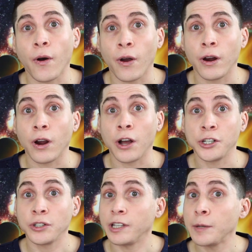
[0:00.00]
are
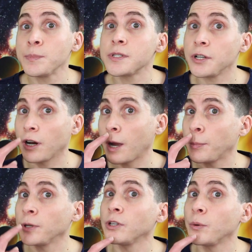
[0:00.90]
on your lips, your
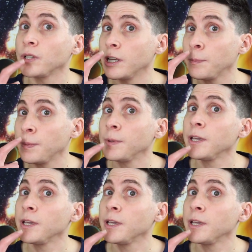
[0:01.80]
upper and lower lip,